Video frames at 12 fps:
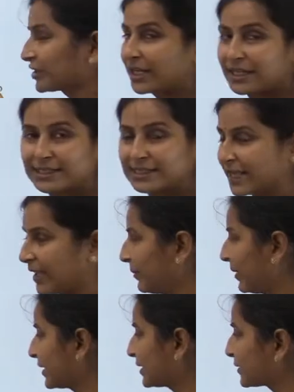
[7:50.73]
are same,
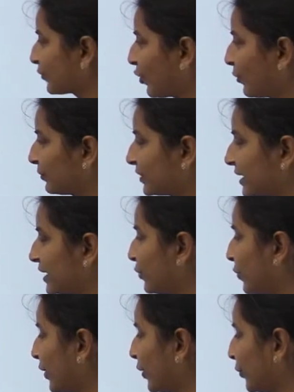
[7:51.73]
it is from t
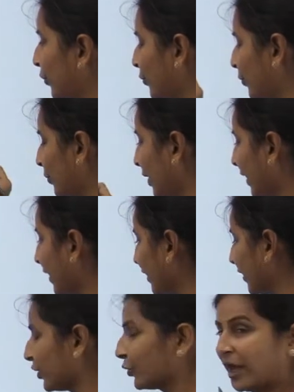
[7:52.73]
equal to u, here
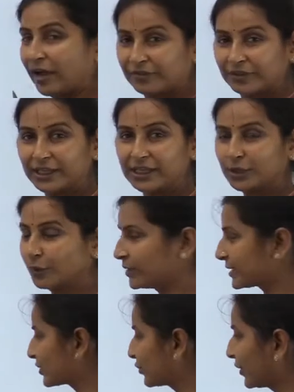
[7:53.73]
you have t
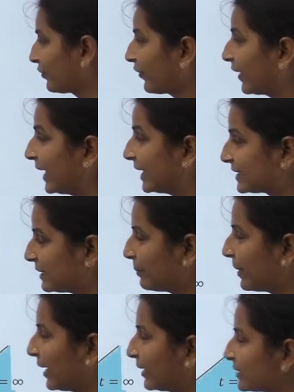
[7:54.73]
equals to infinity,
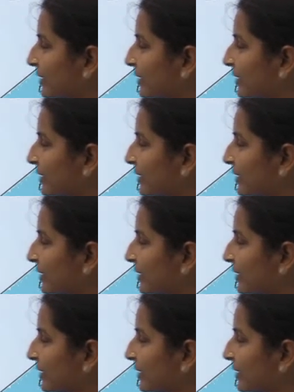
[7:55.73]
but